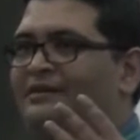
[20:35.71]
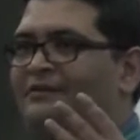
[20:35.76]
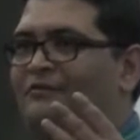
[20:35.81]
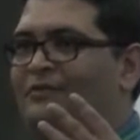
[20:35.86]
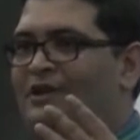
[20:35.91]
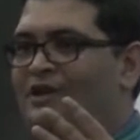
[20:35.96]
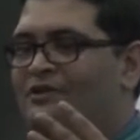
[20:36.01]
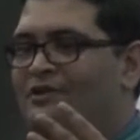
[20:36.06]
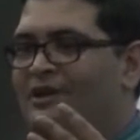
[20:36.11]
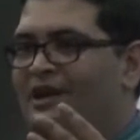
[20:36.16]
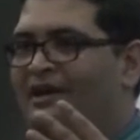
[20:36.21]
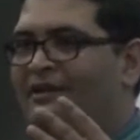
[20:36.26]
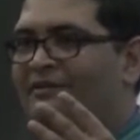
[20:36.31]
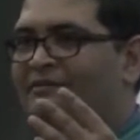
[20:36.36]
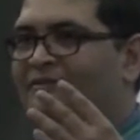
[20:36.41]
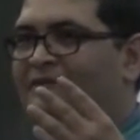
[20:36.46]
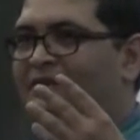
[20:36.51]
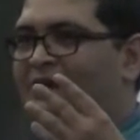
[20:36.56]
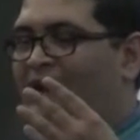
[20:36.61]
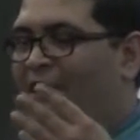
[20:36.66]
When you
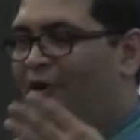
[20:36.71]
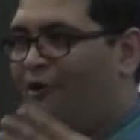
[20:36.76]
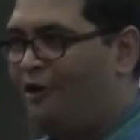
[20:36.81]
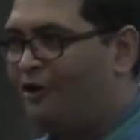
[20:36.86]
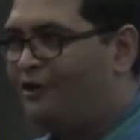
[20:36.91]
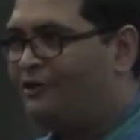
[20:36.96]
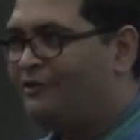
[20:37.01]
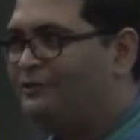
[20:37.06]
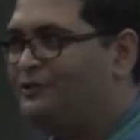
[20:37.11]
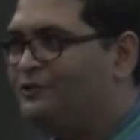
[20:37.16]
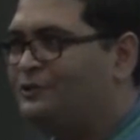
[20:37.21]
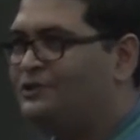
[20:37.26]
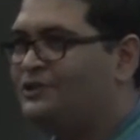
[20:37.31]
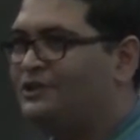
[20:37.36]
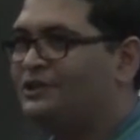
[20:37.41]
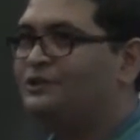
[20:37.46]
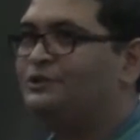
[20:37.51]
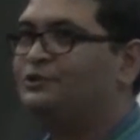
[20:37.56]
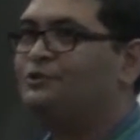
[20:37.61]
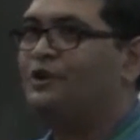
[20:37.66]
have a lot of
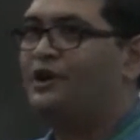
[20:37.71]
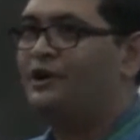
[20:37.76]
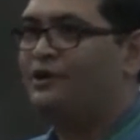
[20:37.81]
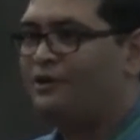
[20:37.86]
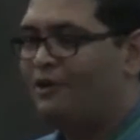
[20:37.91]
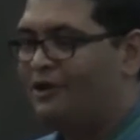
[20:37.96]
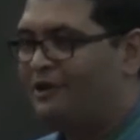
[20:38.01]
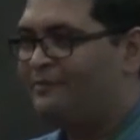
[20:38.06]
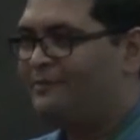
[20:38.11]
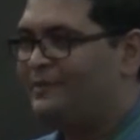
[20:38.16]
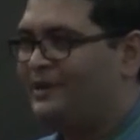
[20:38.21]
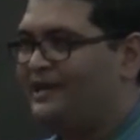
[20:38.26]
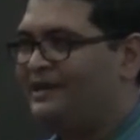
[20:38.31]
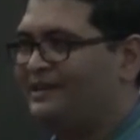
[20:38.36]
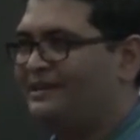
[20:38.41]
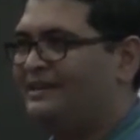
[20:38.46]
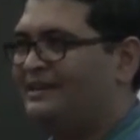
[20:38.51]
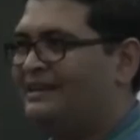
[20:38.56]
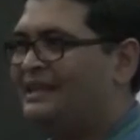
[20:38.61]
users who are not paying,